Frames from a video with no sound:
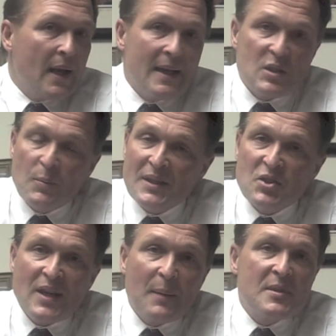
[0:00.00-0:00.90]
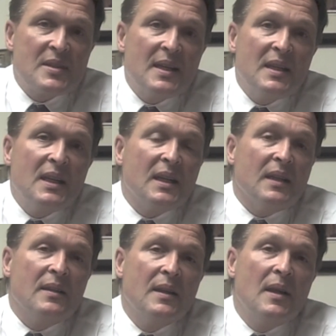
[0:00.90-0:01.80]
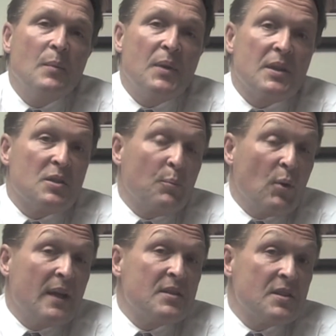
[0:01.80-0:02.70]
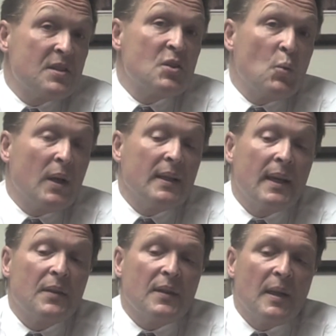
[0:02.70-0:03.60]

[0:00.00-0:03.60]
as much time as they needed, because the process is quite lengthy,